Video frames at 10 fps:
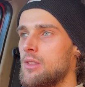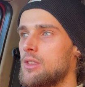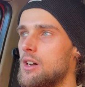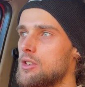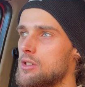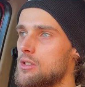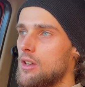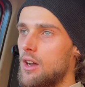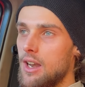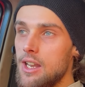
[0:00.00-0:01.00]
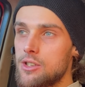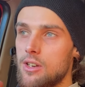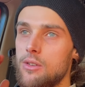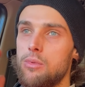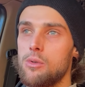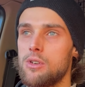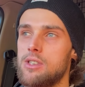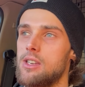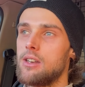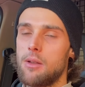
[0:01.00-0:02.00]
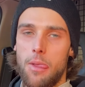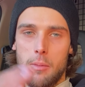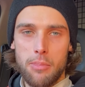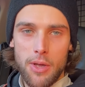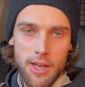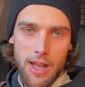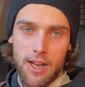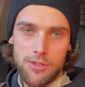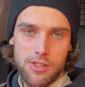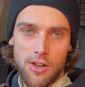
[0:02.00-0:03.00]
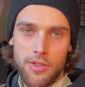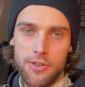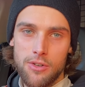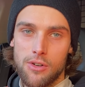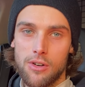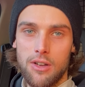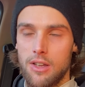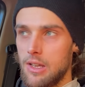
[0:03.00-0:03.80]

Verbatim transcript: that I just, I literally walked in, put it outside the door,